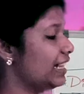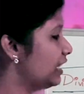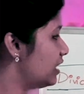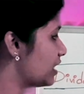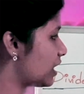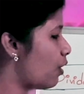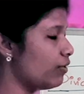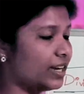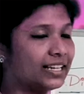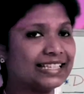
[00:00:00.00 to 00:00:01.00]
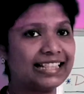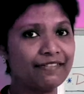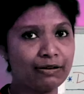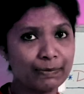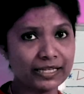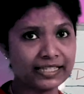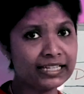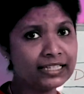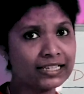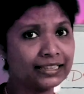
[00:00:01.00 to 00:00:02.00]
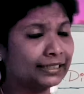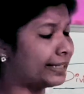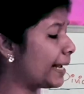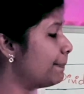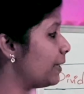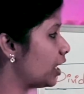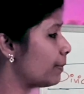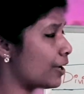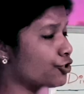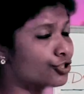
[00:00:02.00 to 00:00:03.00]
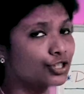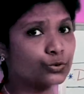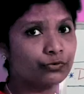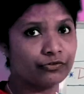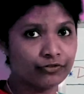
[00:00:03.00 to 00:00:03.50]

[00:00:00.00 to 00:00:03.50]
The discount rate is 11%. The time period mentioned is